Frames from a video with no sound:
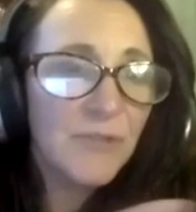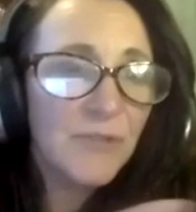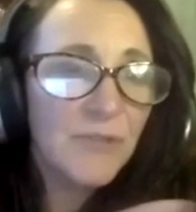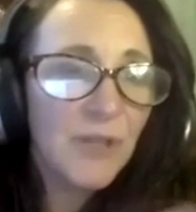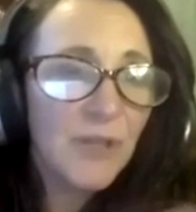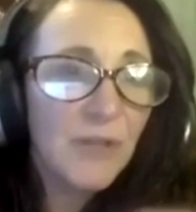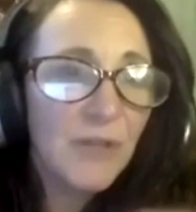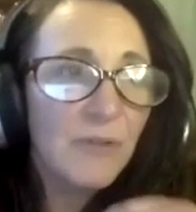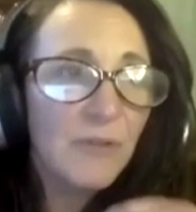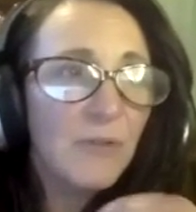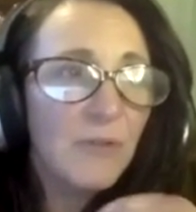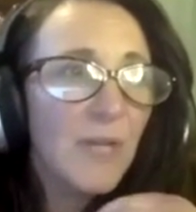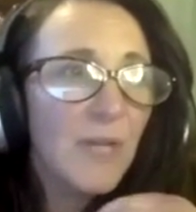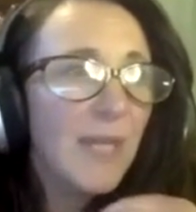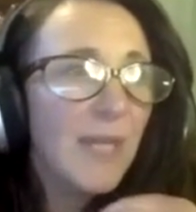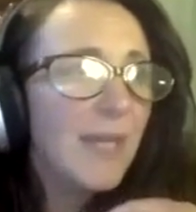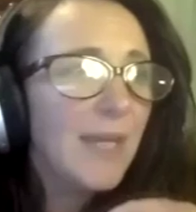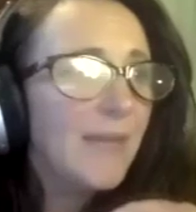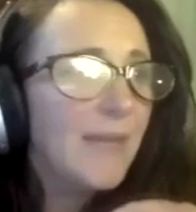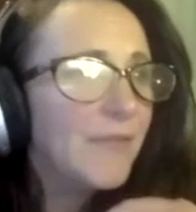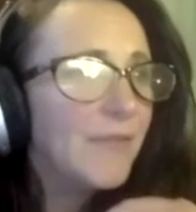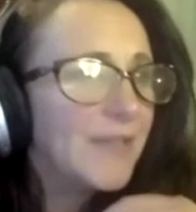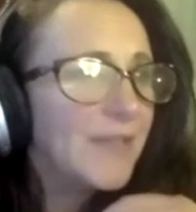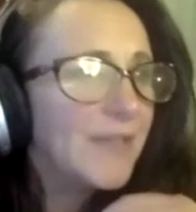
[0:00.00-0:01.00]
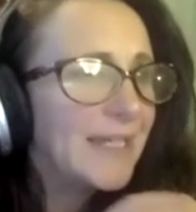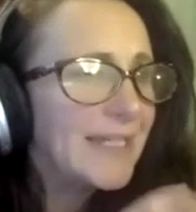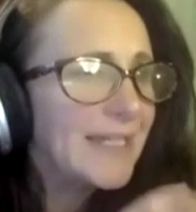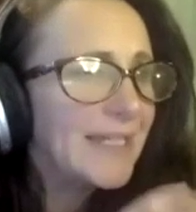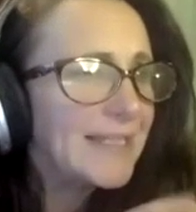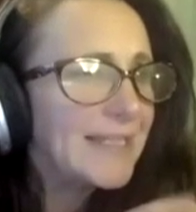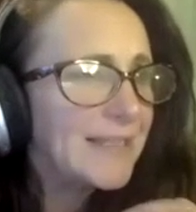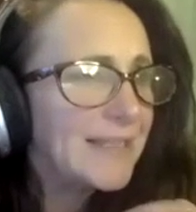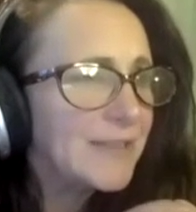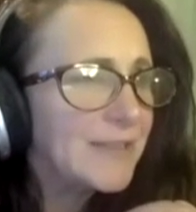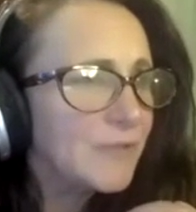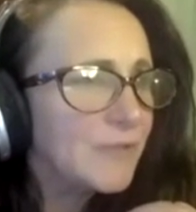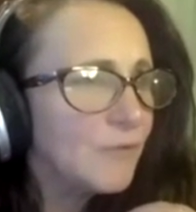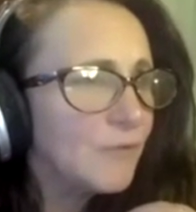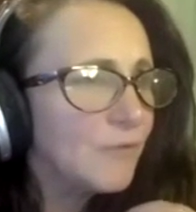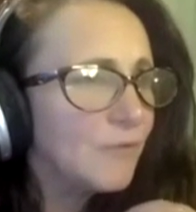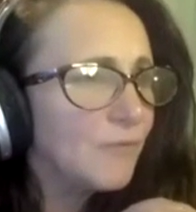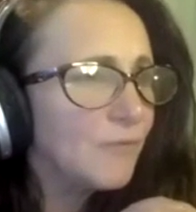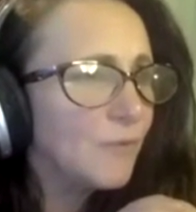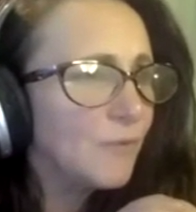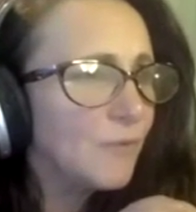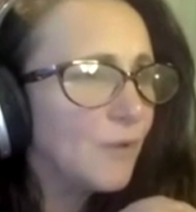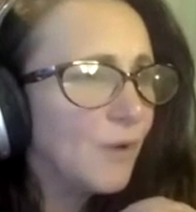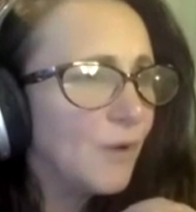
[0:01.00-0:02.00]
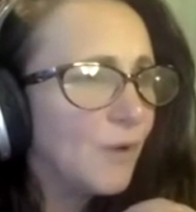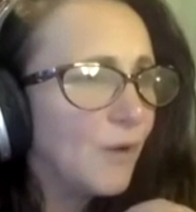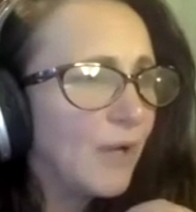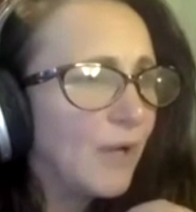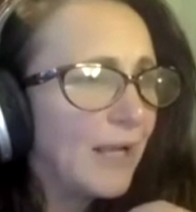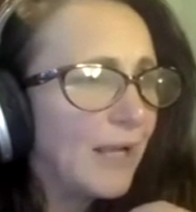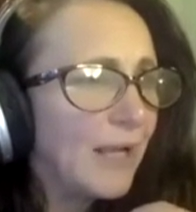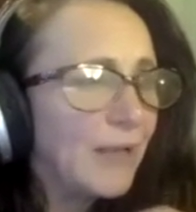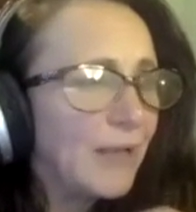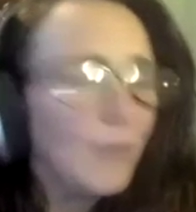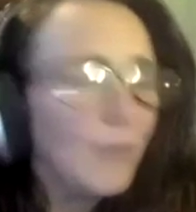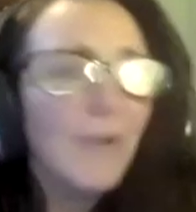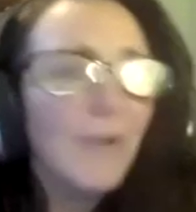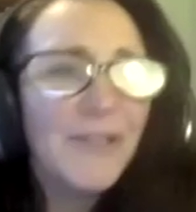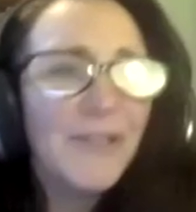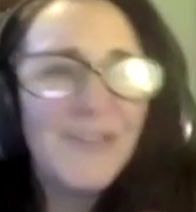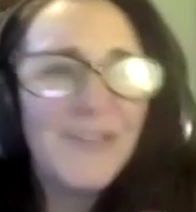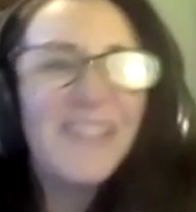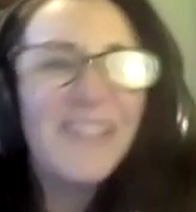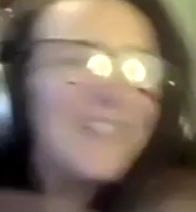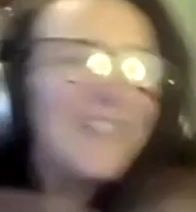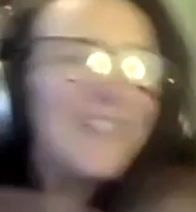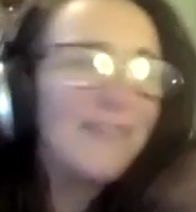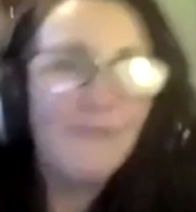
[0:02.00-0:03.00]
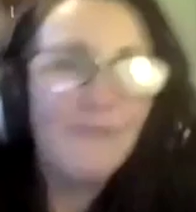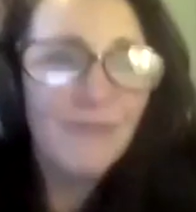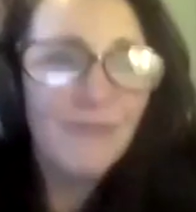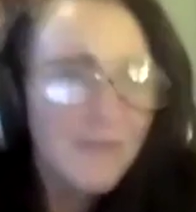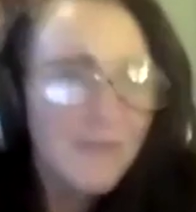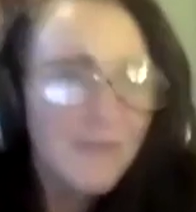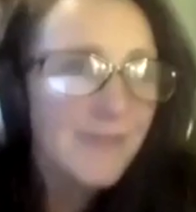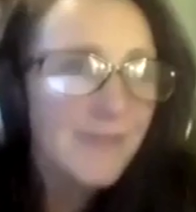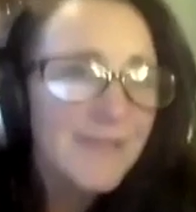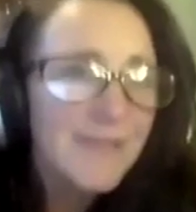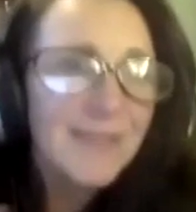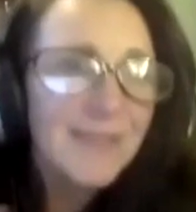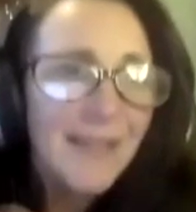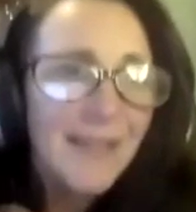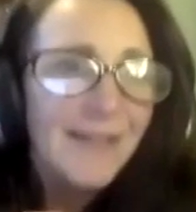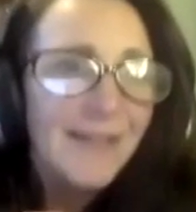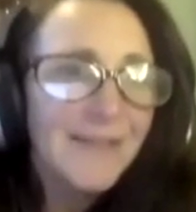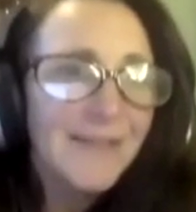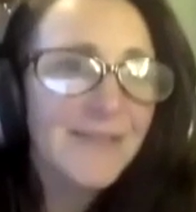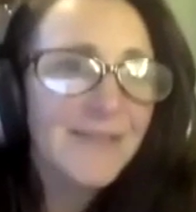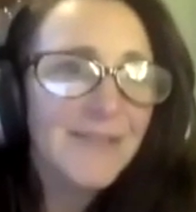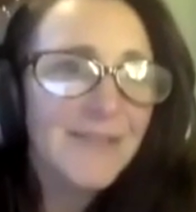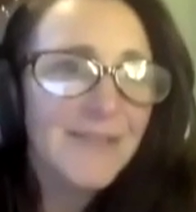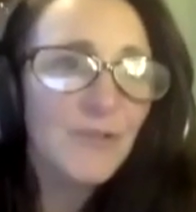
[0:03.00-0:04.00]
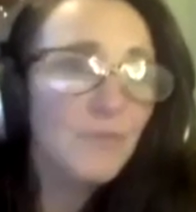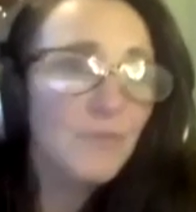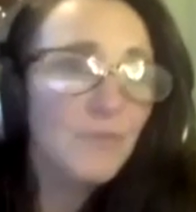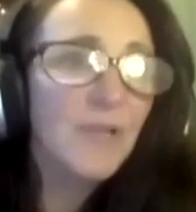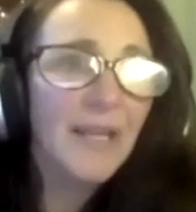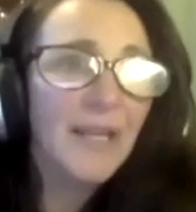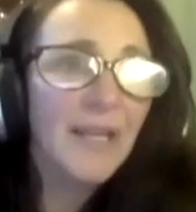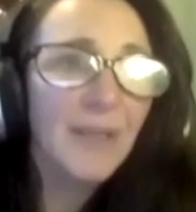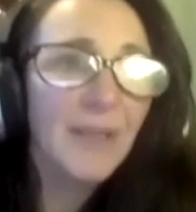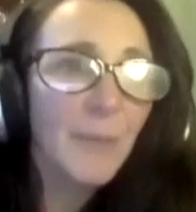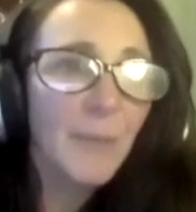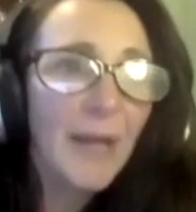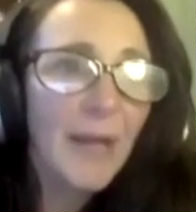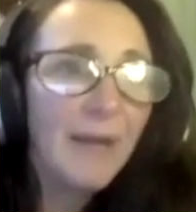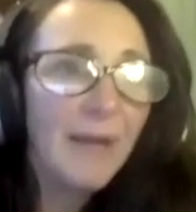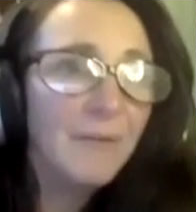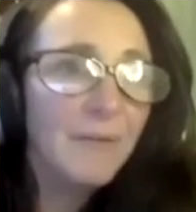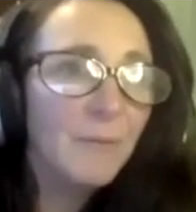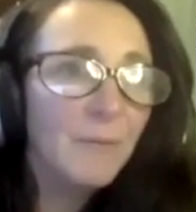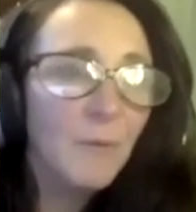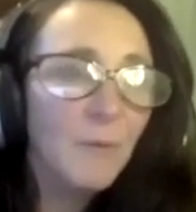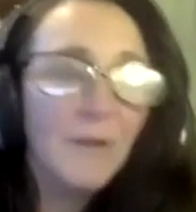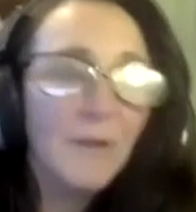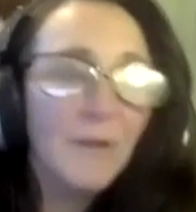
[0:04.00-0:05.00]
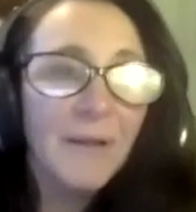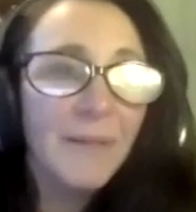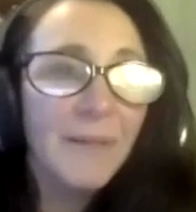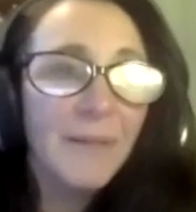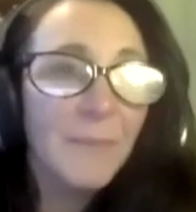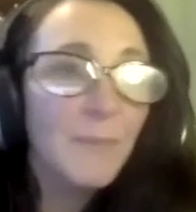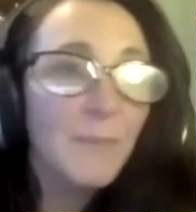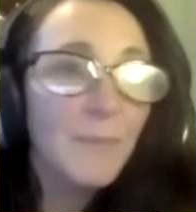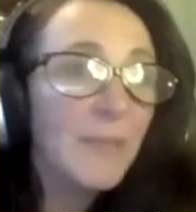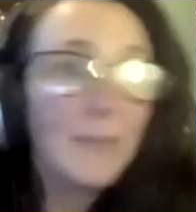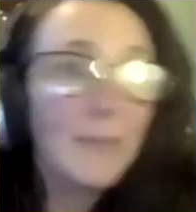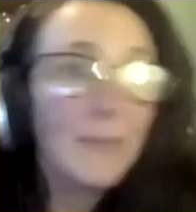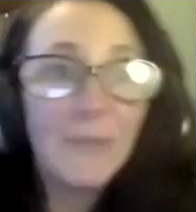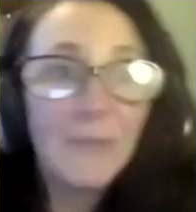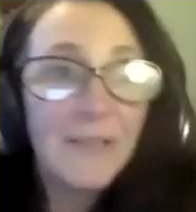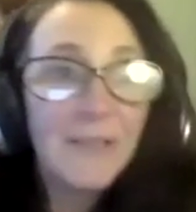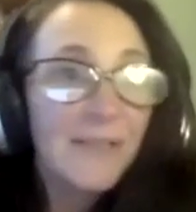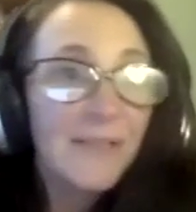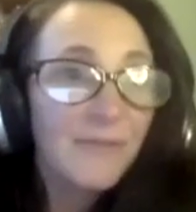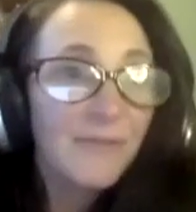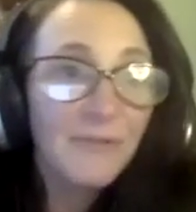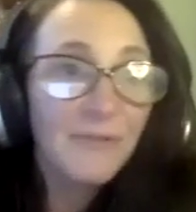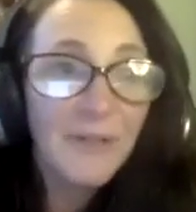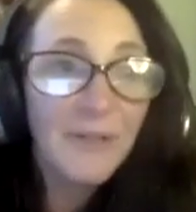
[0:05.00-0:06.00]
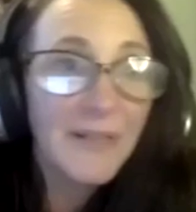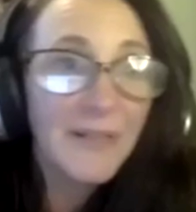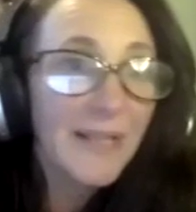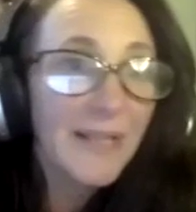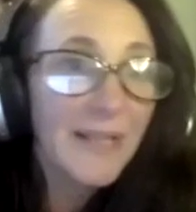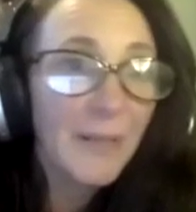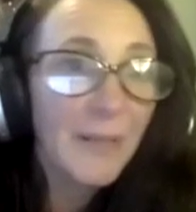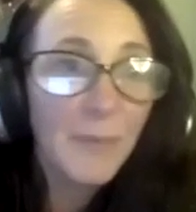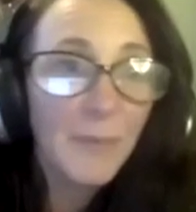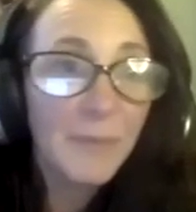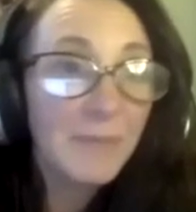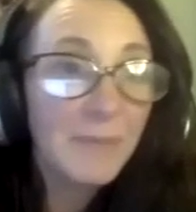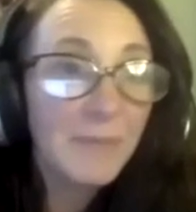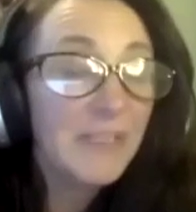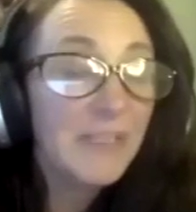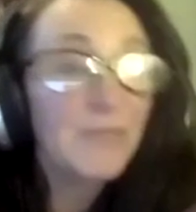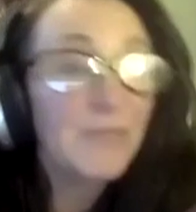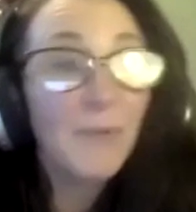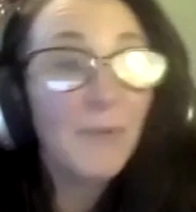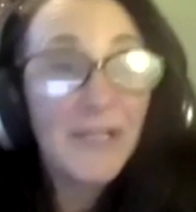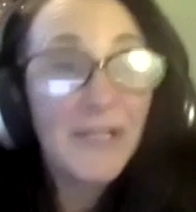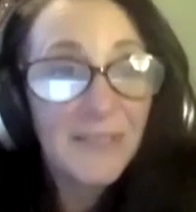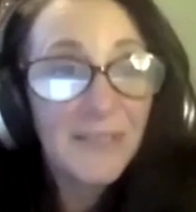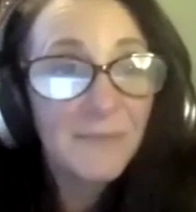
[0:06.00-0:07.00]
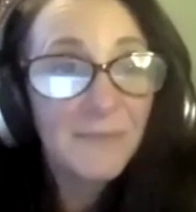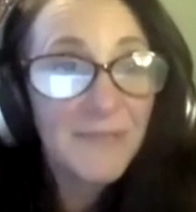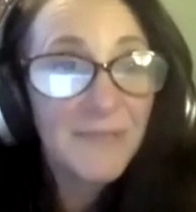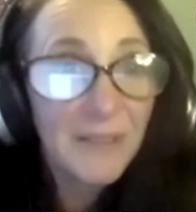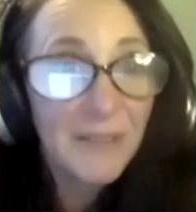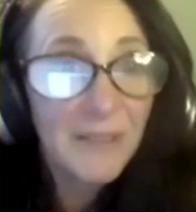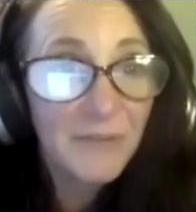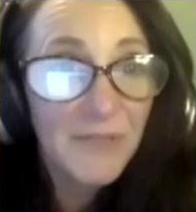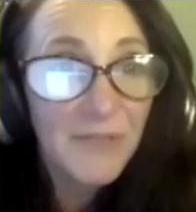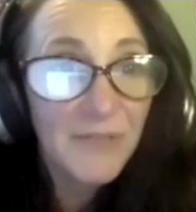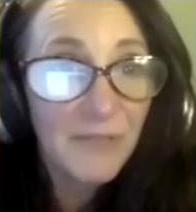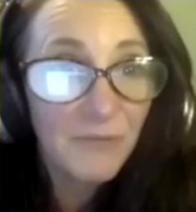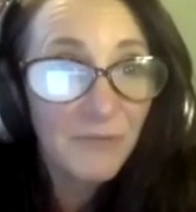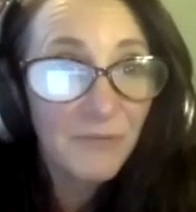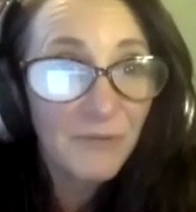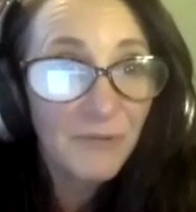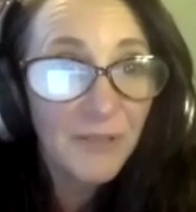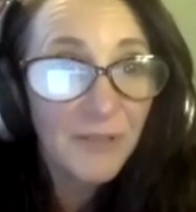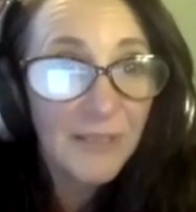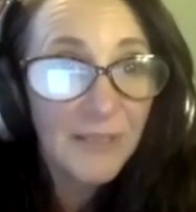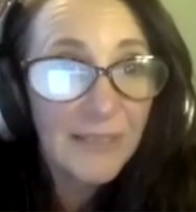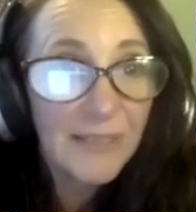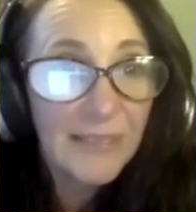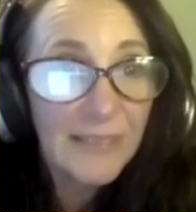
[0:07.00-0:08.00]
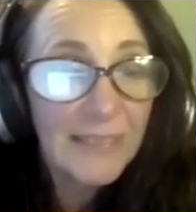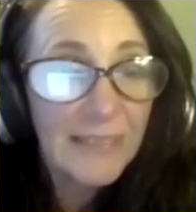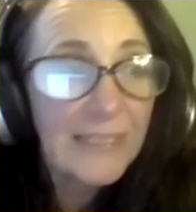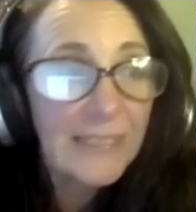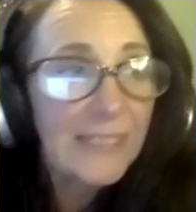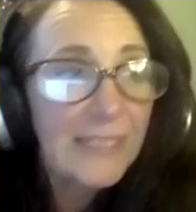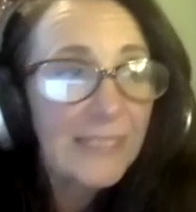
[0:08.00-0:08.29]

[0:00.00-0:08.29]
So the kids are sort of quite used to difference and talking about why people are different and how people express themselves differently,